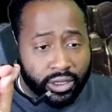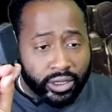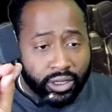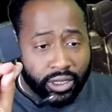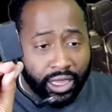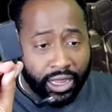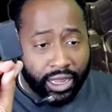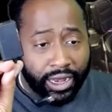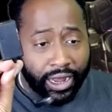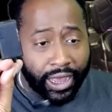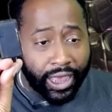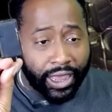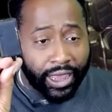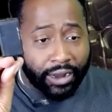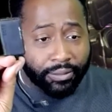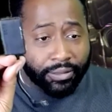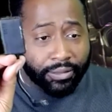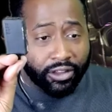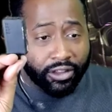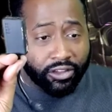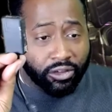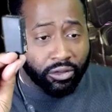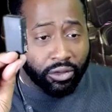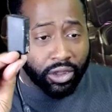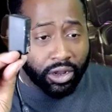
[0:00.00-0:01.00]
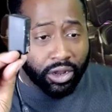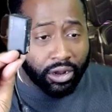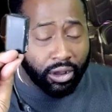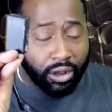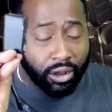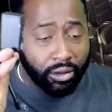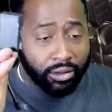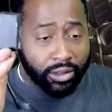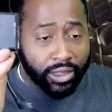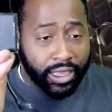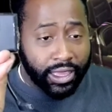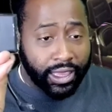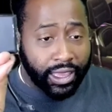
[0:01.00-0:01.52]
an item that you can
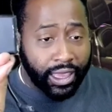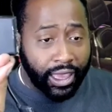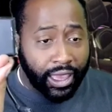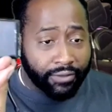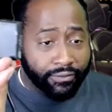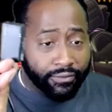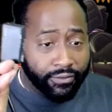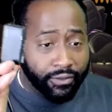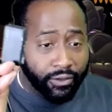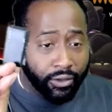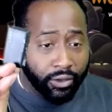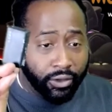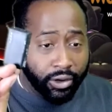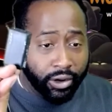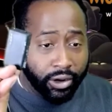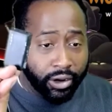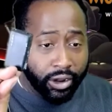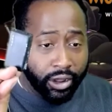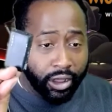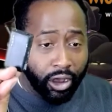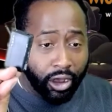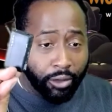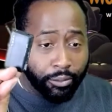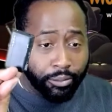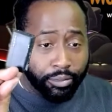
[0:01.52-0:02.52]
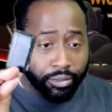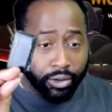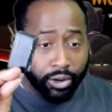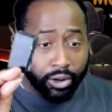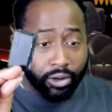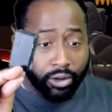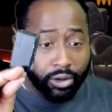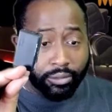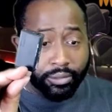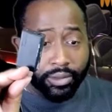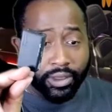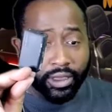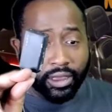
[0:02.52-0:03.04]
only get for
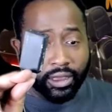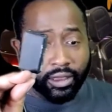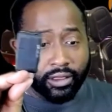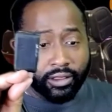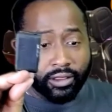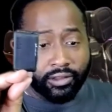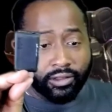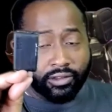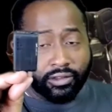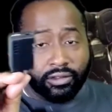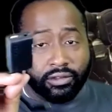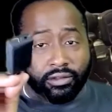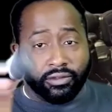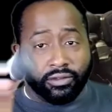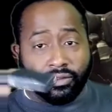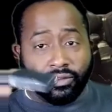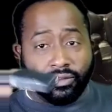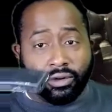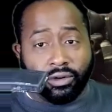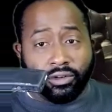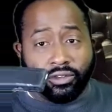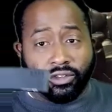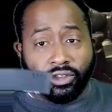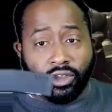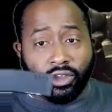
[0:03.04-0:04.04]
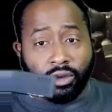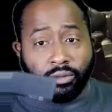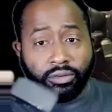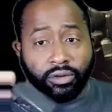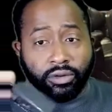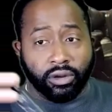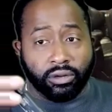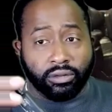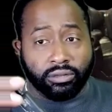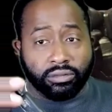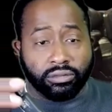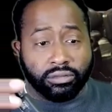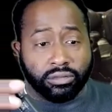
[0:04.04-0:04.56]
GoPro because, of course,
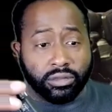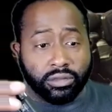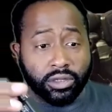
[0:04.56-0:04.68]
GoPro